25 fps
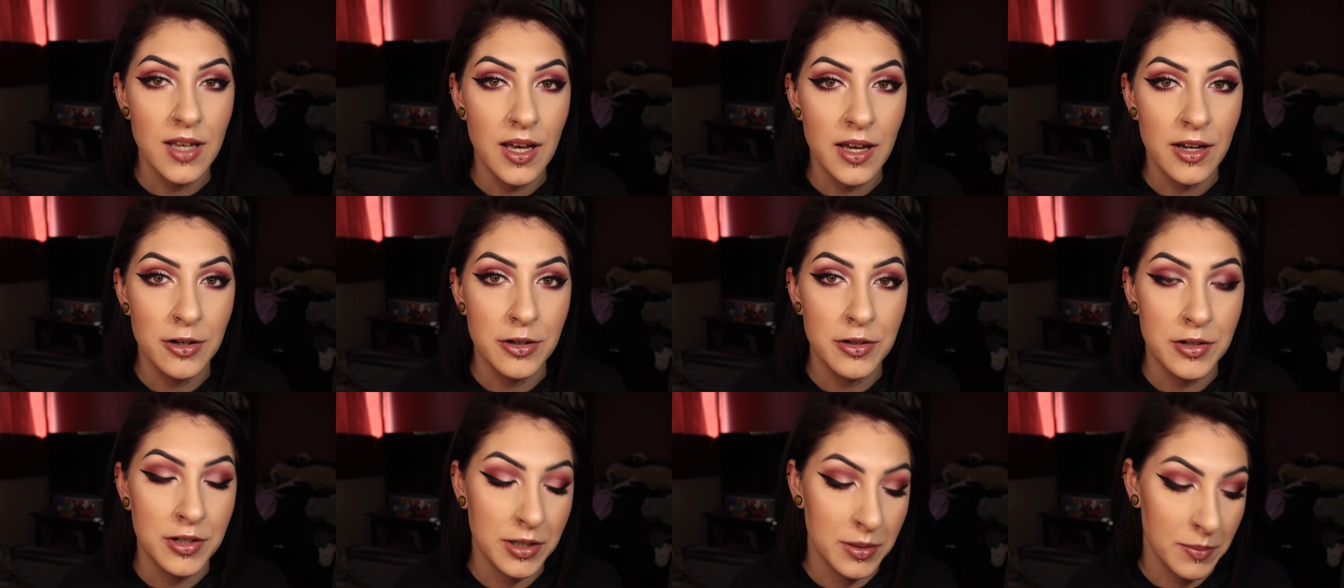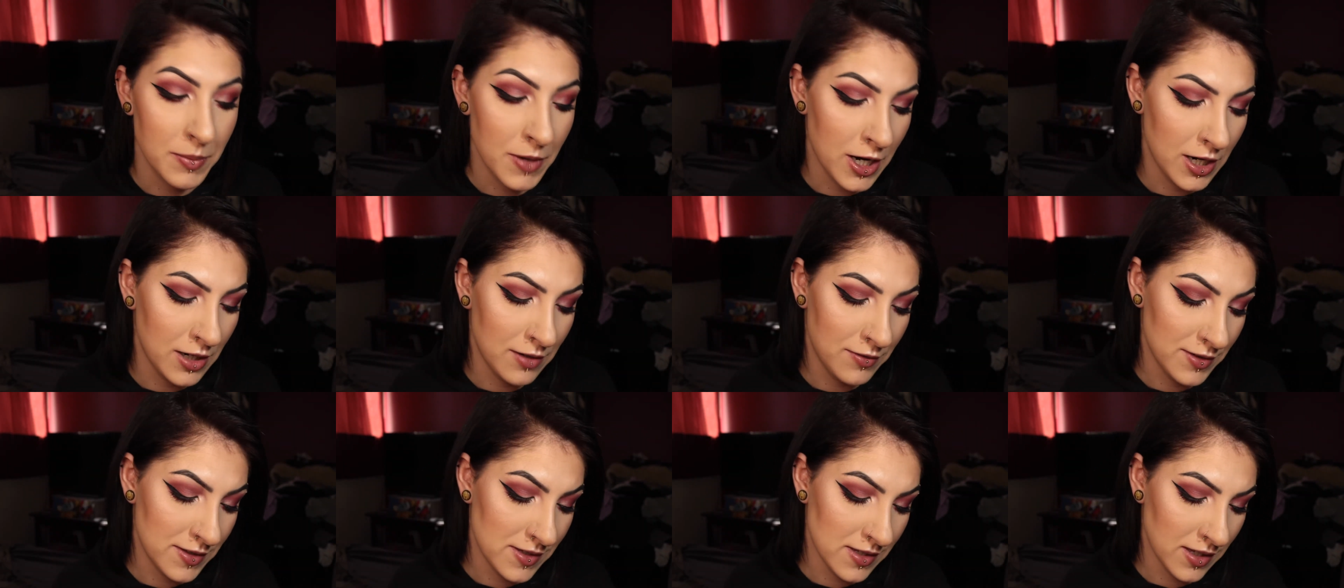I don't really
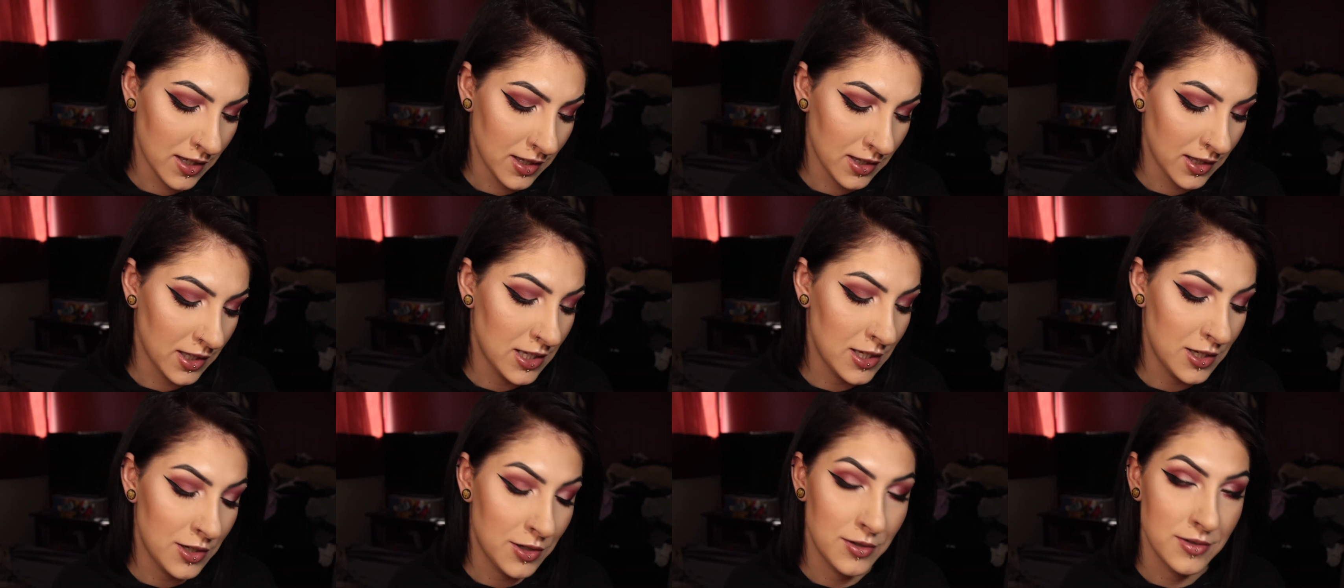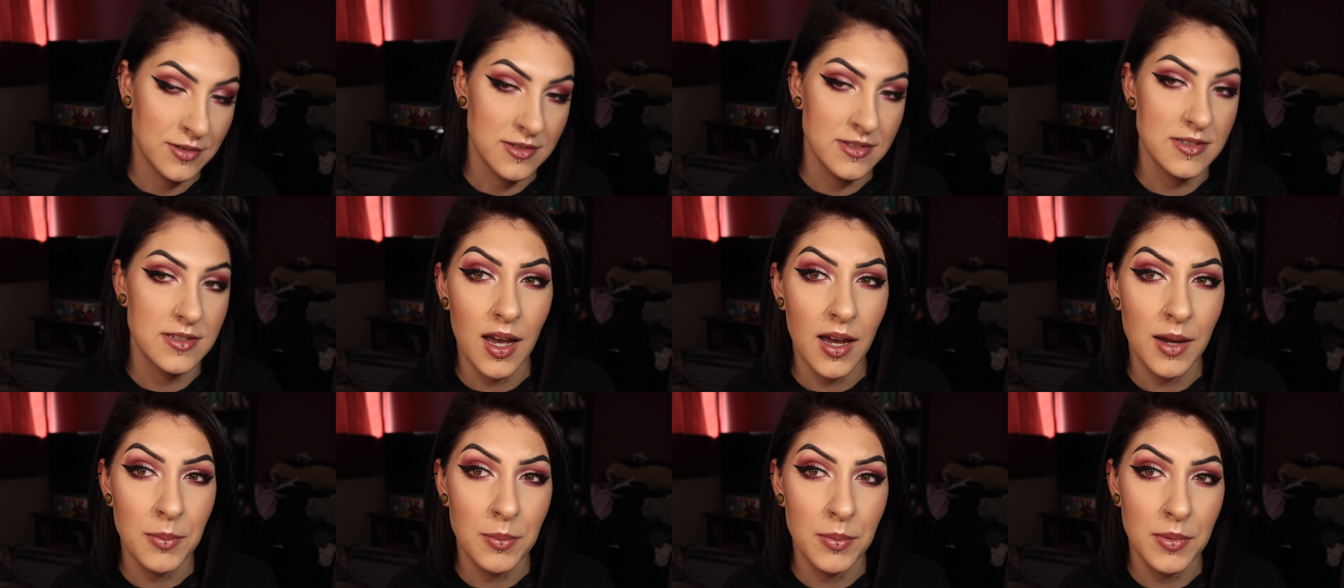mind if it's lightly
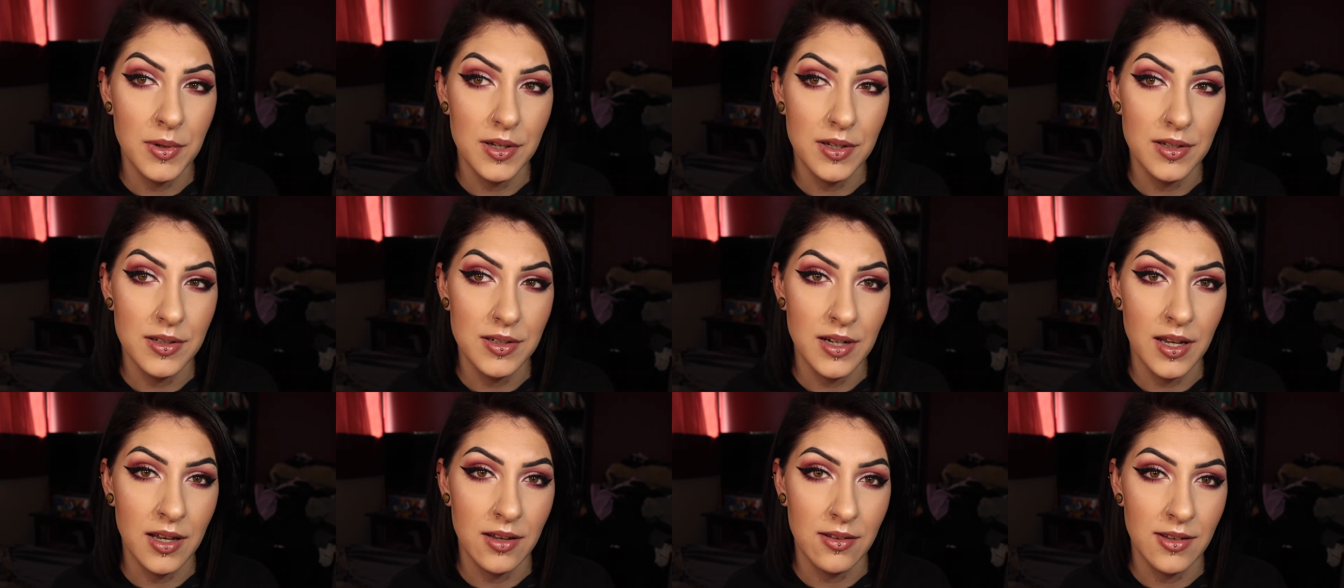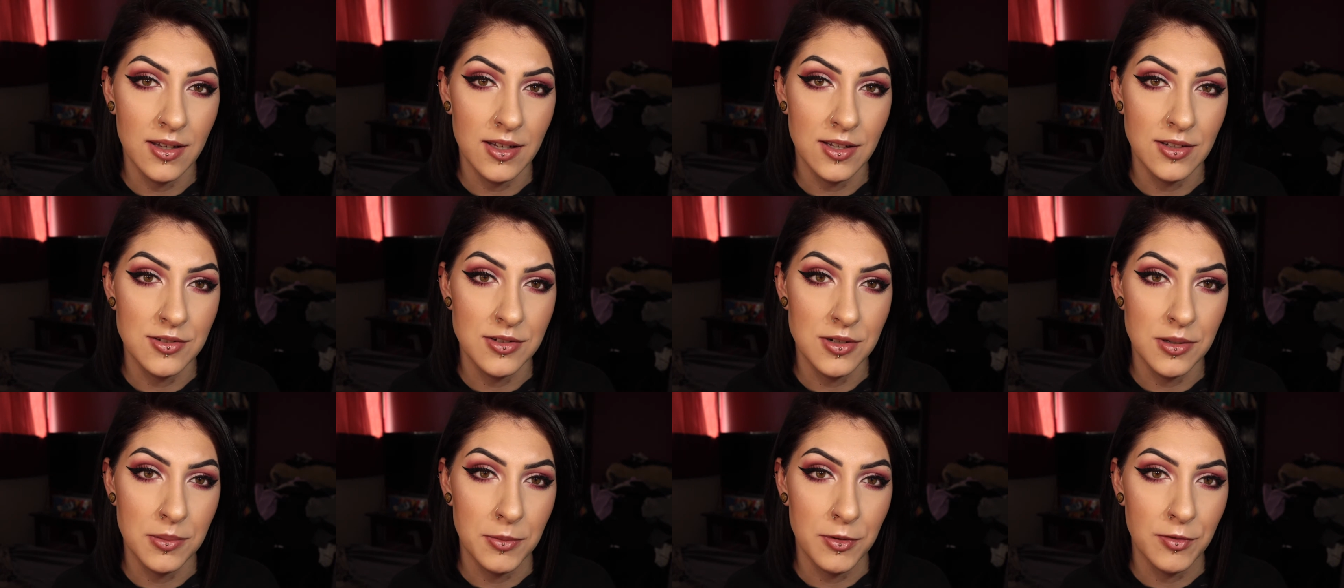used. I'm not like a
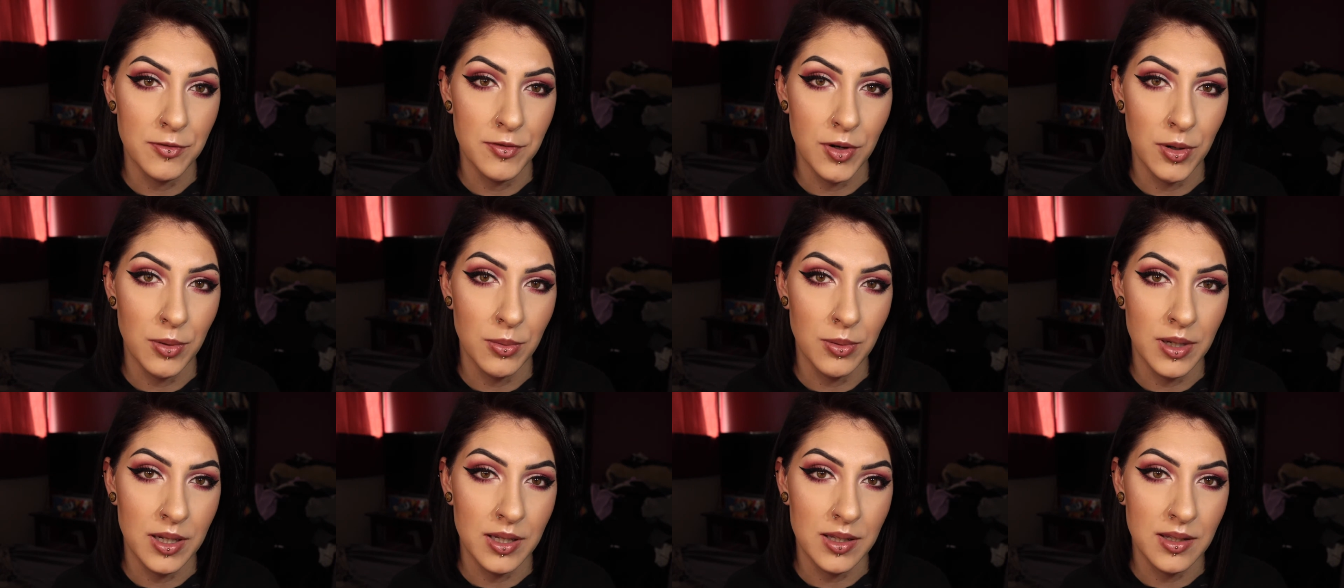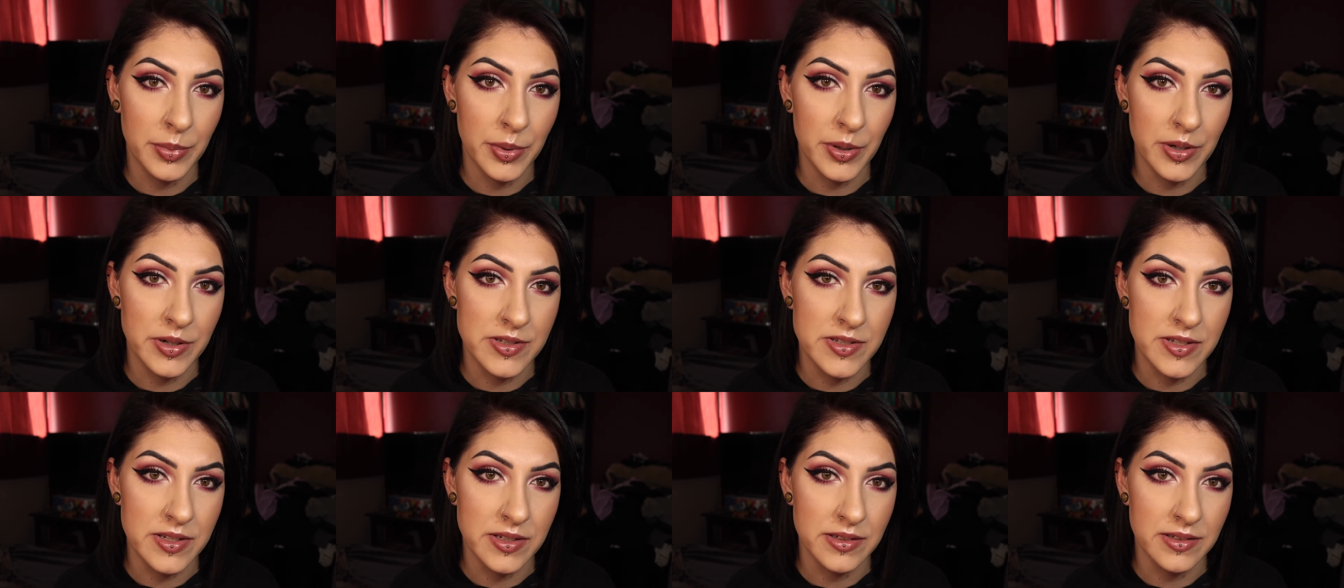germophobic
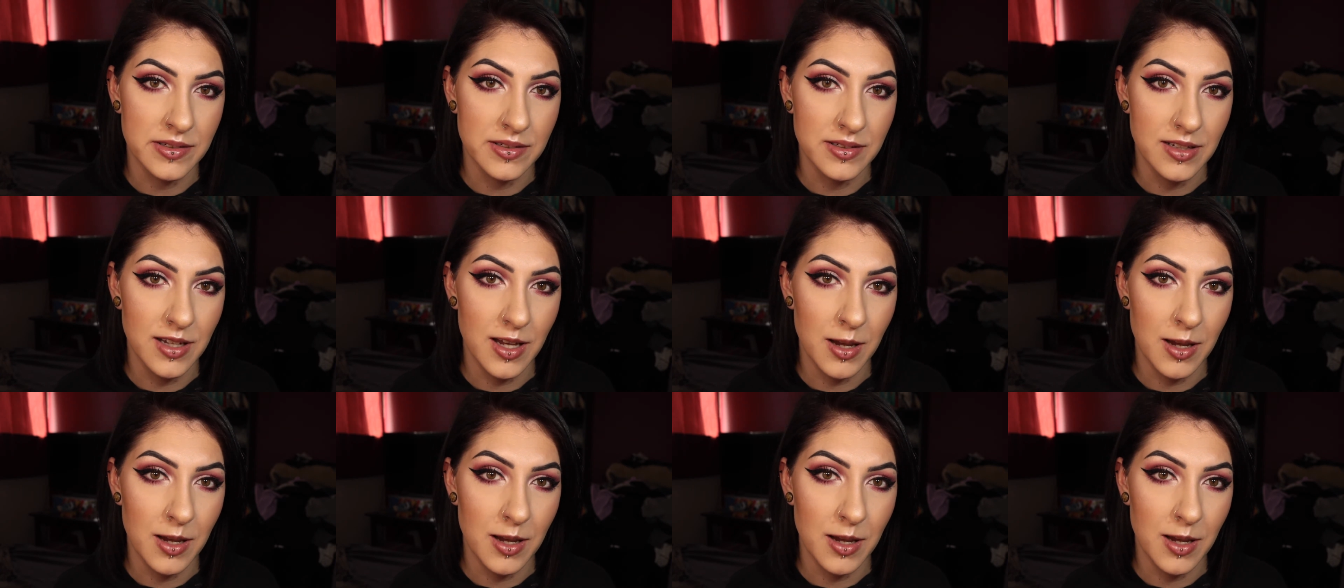person.